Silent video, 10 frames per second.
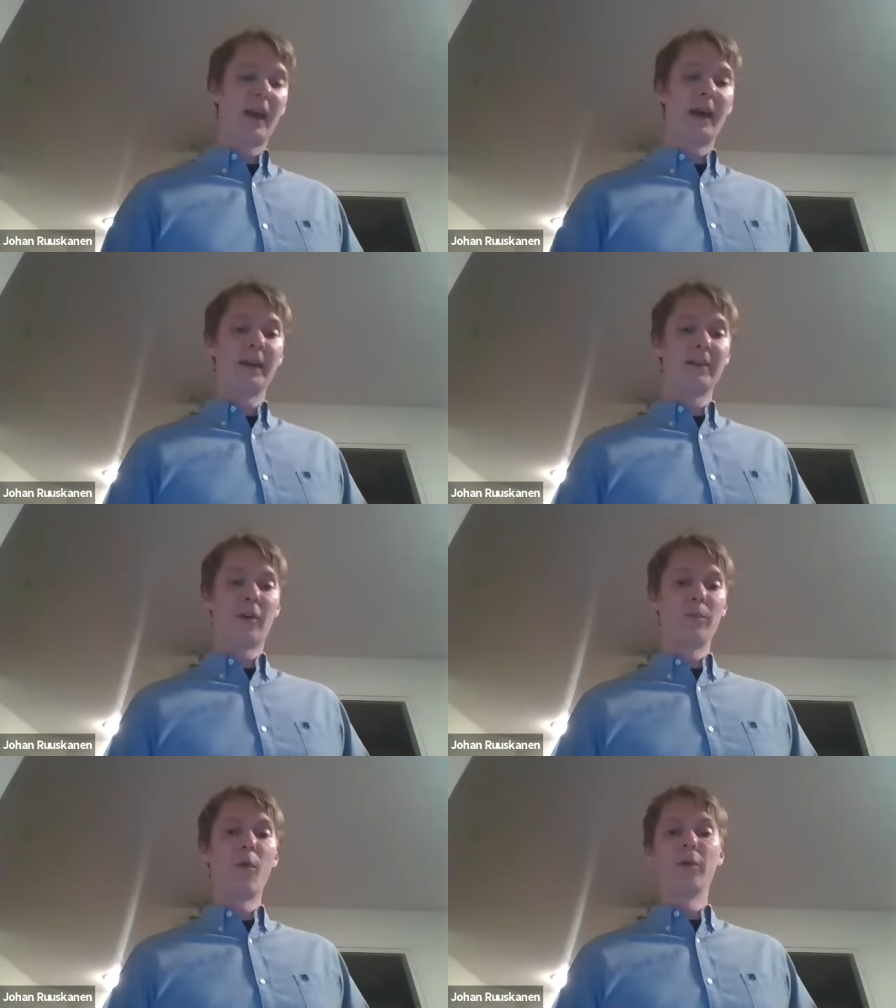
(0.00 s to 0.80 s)
And if
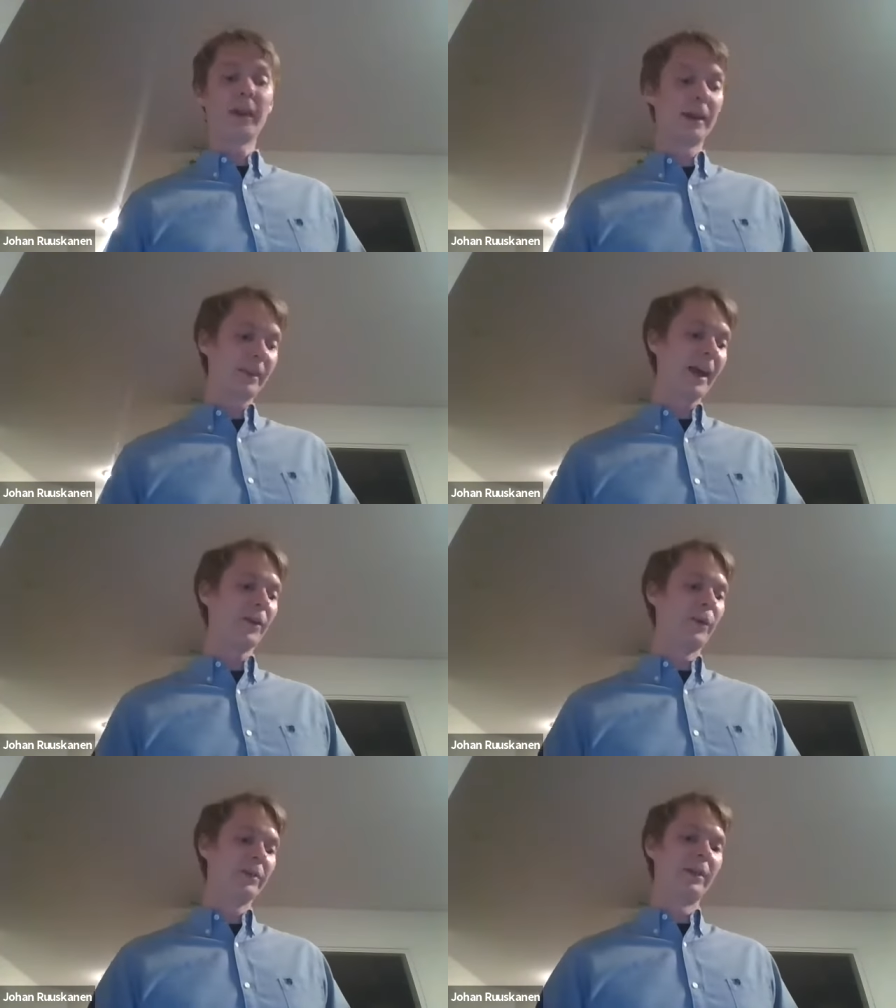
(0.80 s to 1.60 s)
our model then is
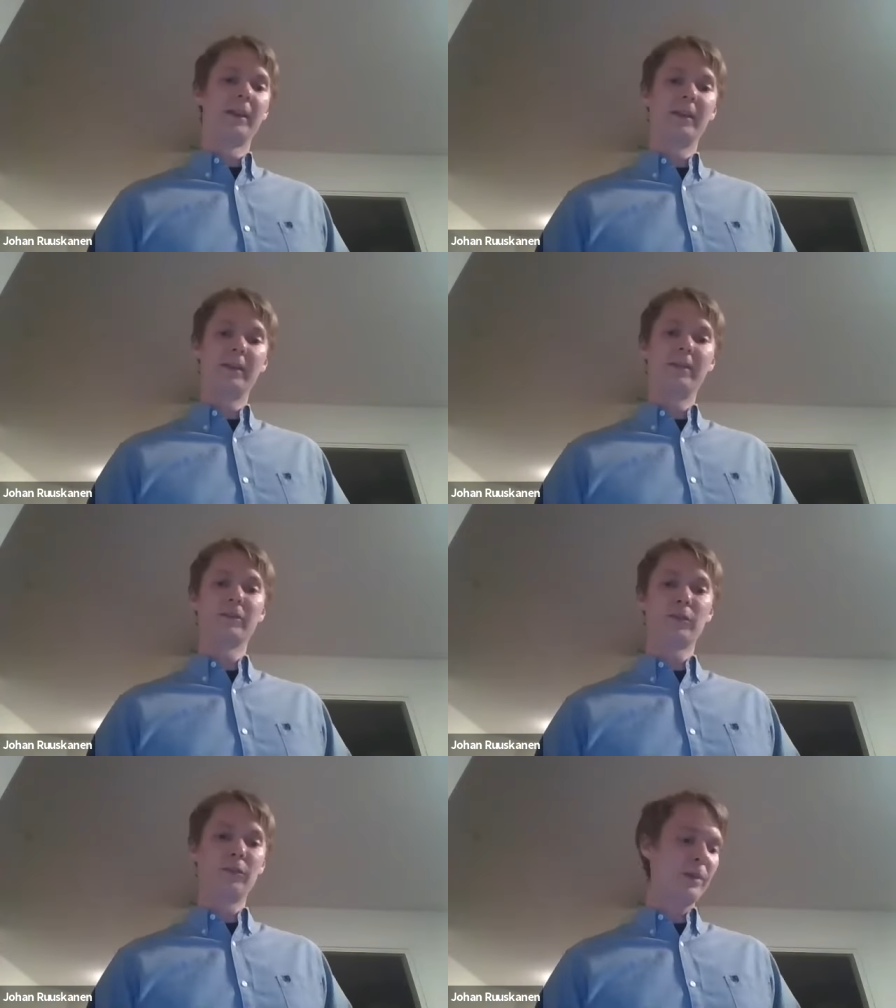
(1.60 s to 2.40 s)
accurate, then
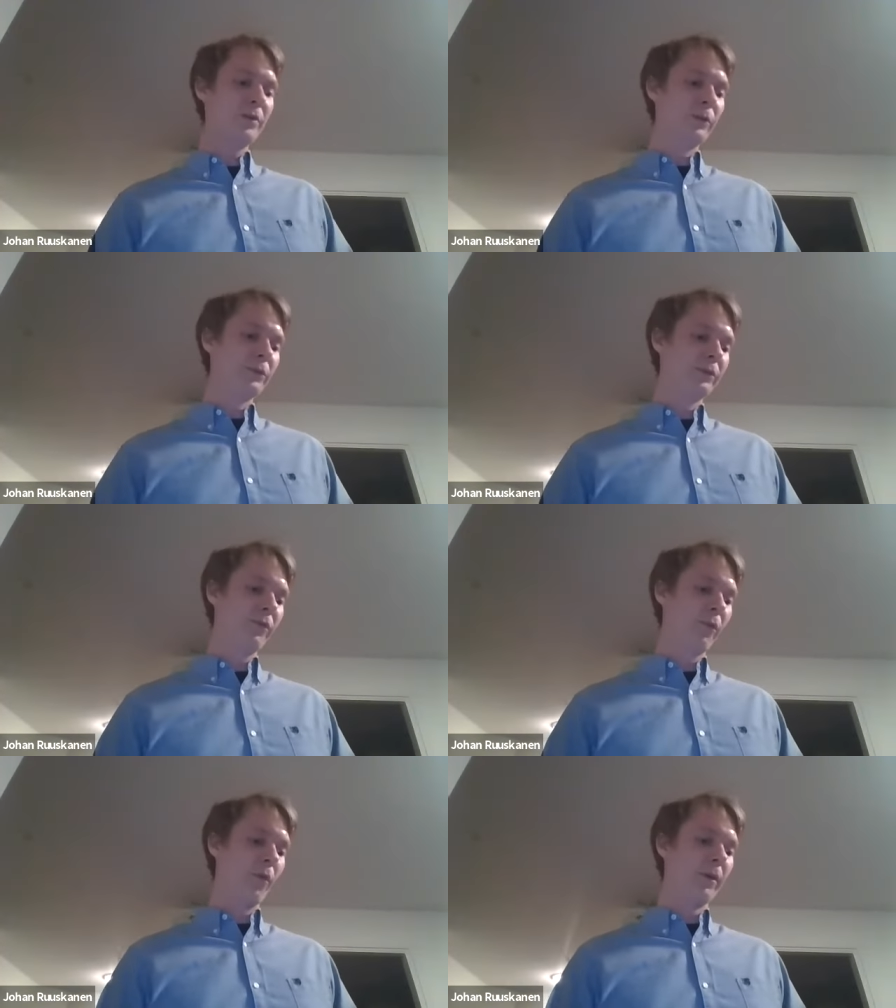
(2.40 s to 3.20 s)
this could be used
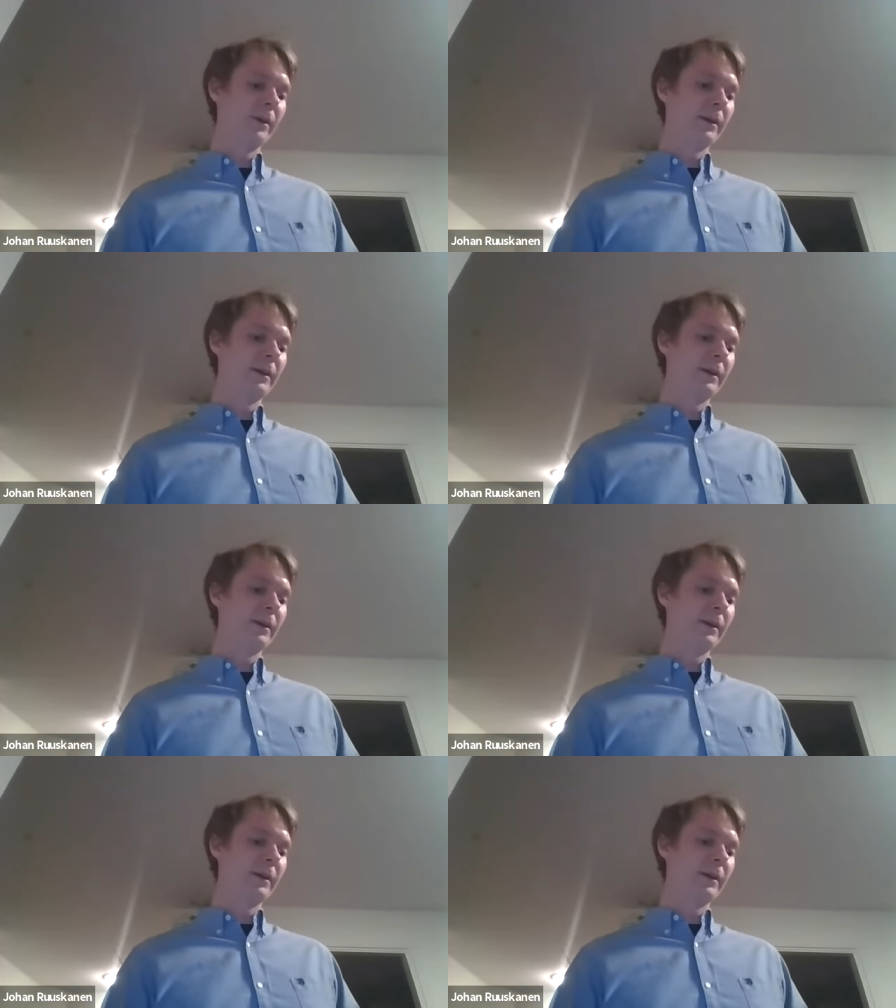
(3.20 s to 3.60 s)
for